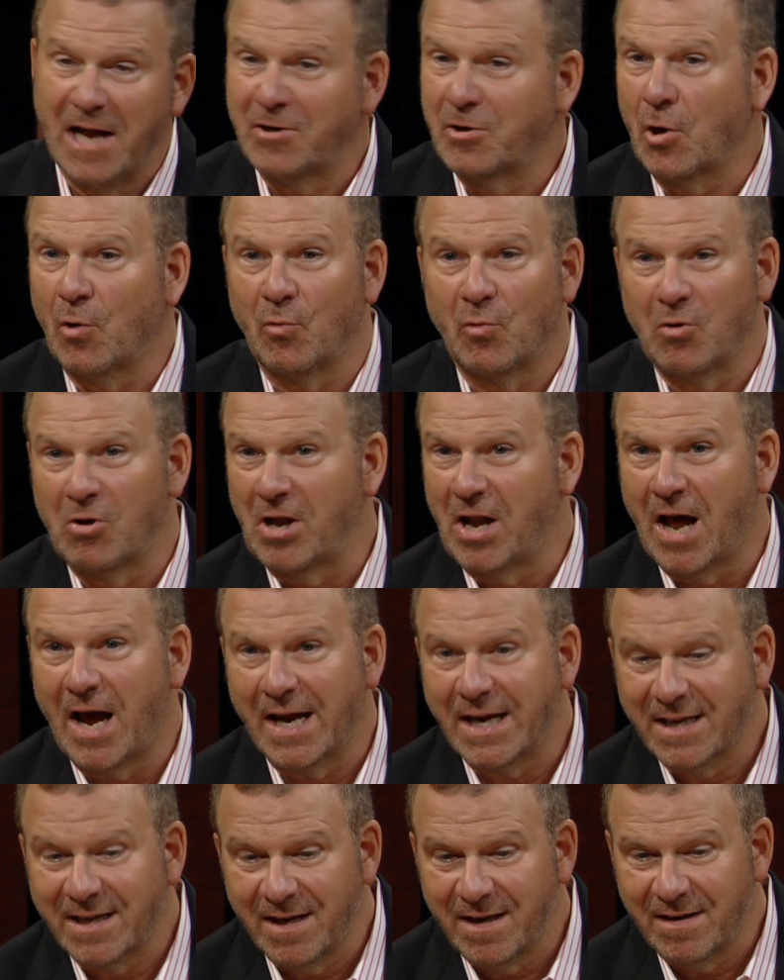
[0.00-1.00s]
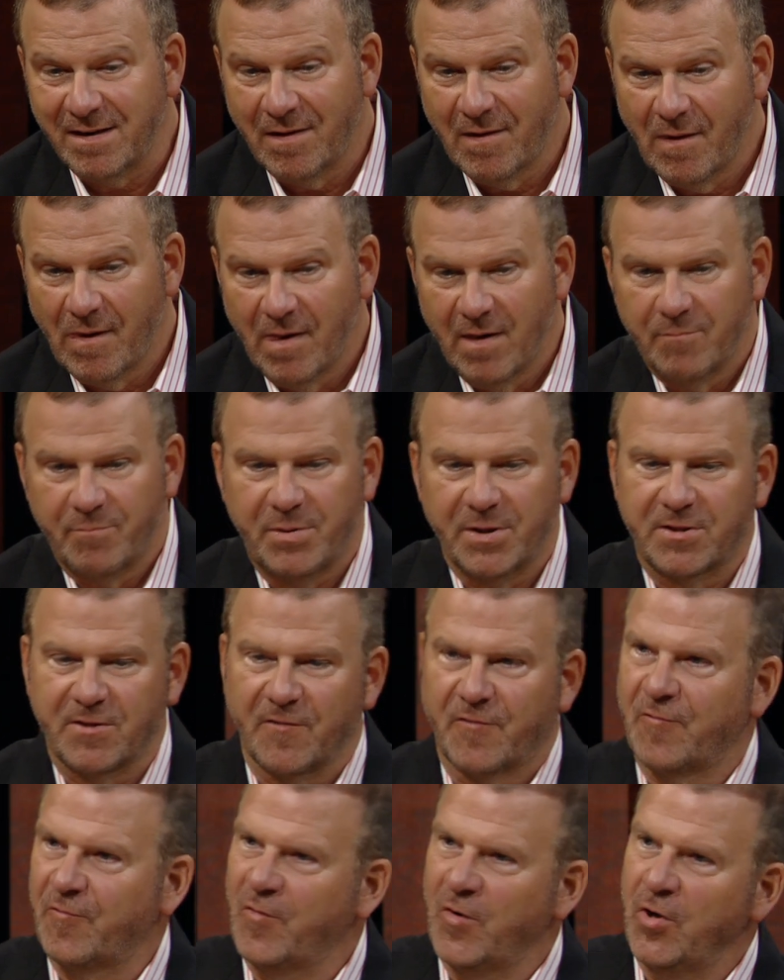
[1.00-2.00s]
I don't like it, but
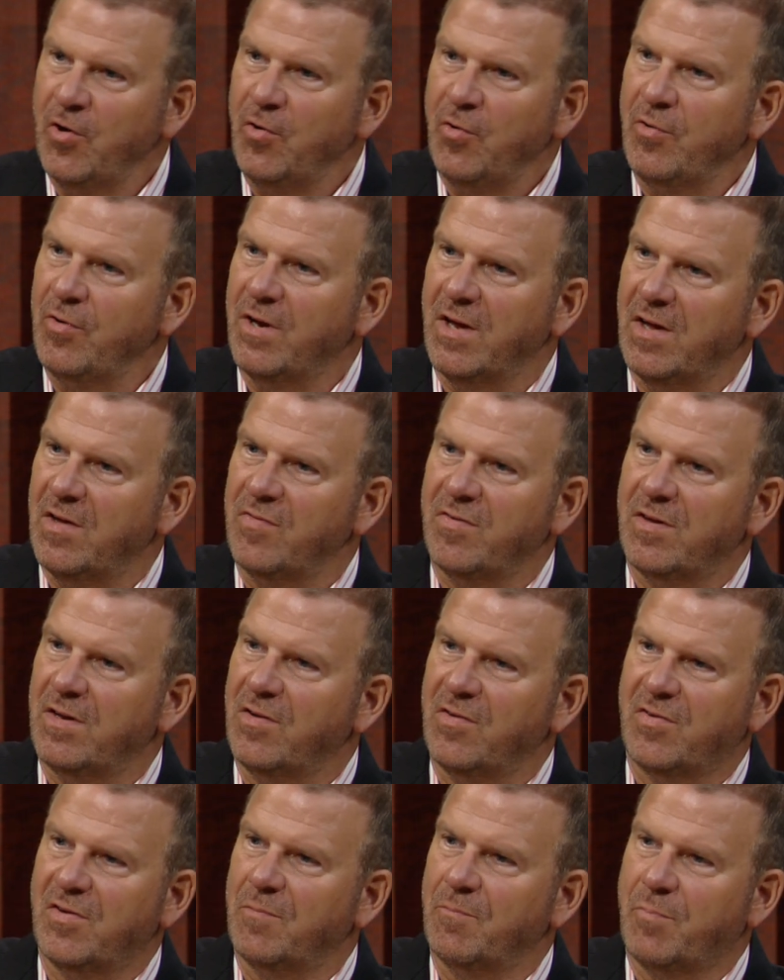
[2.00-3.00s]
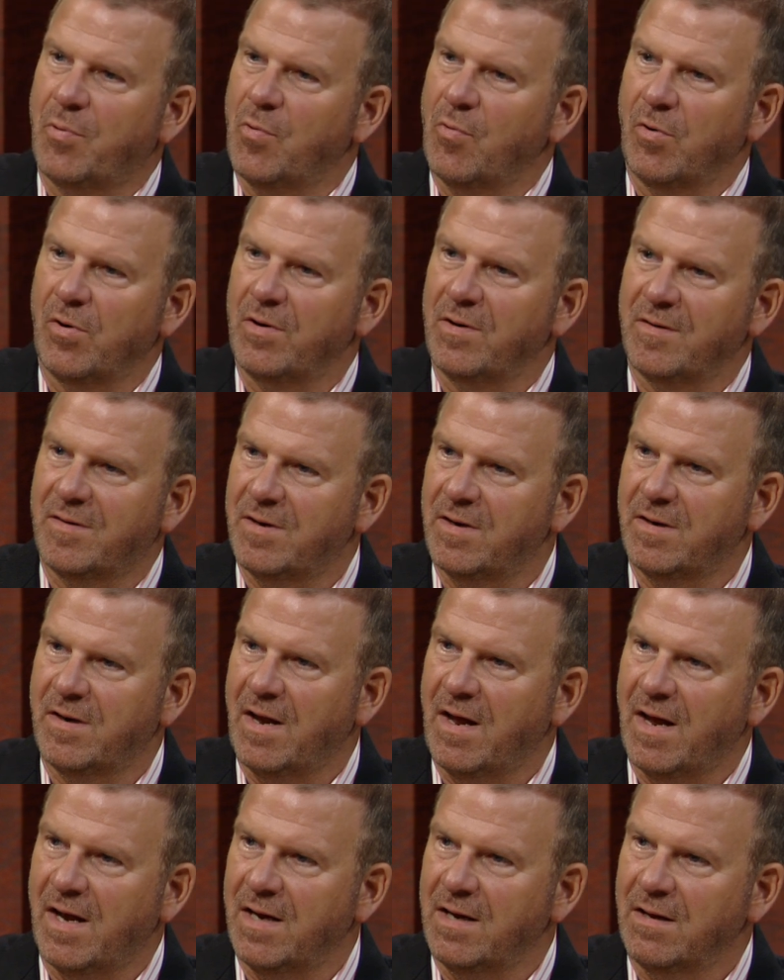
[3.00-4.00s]
the food isn't as important
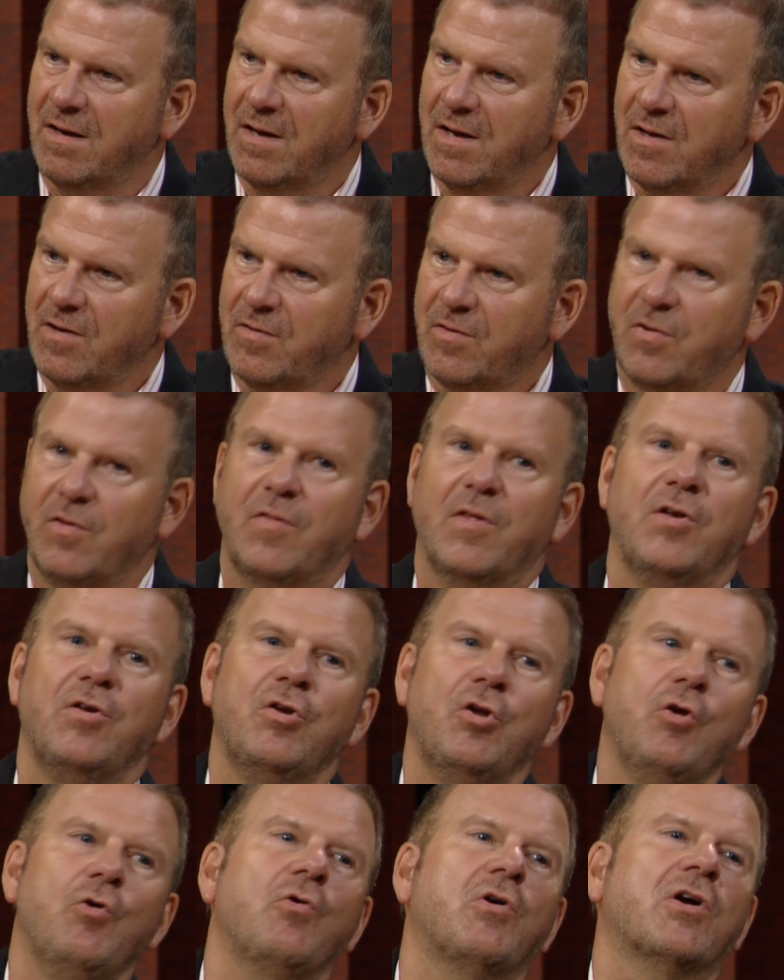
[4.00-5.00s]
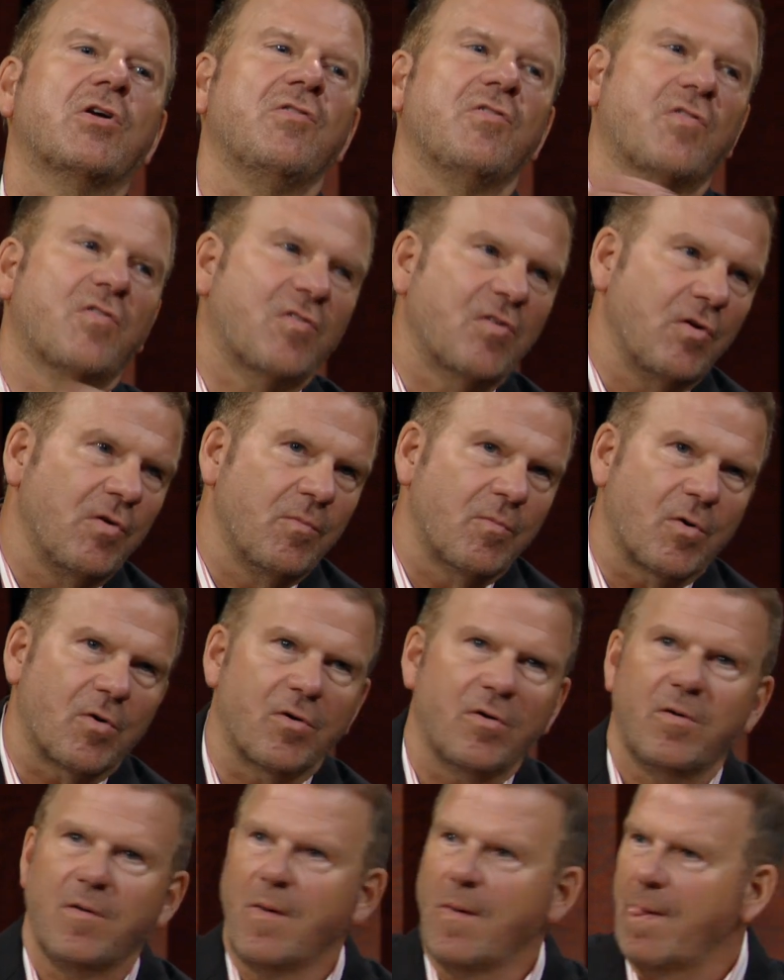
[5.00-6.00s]
today to the new
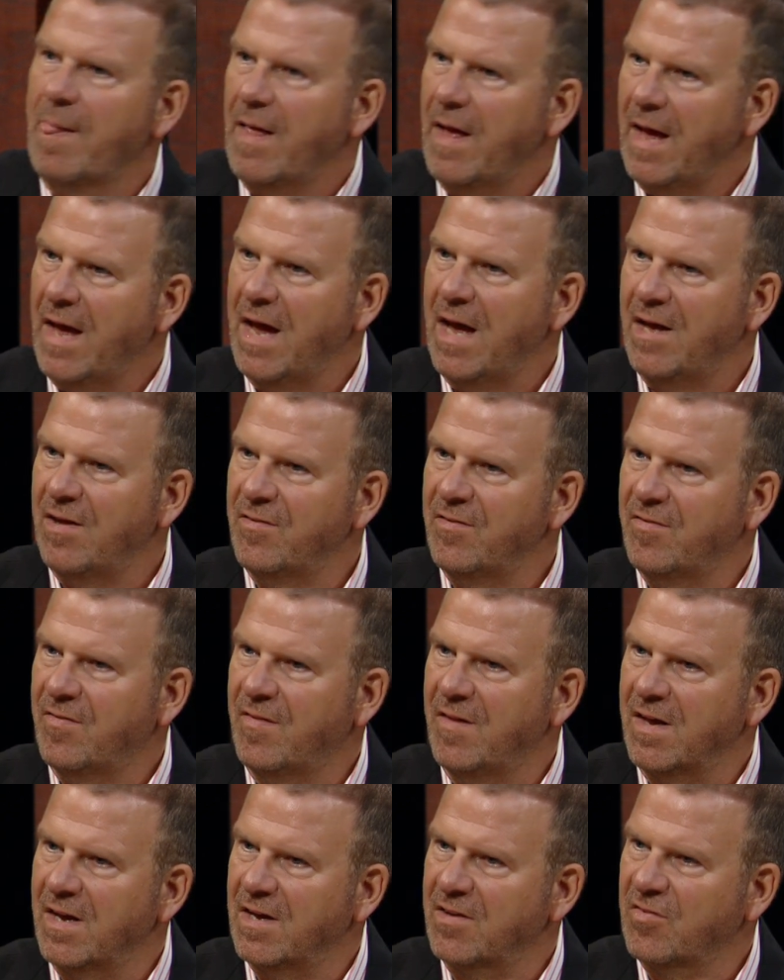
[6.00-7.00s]
consumer as the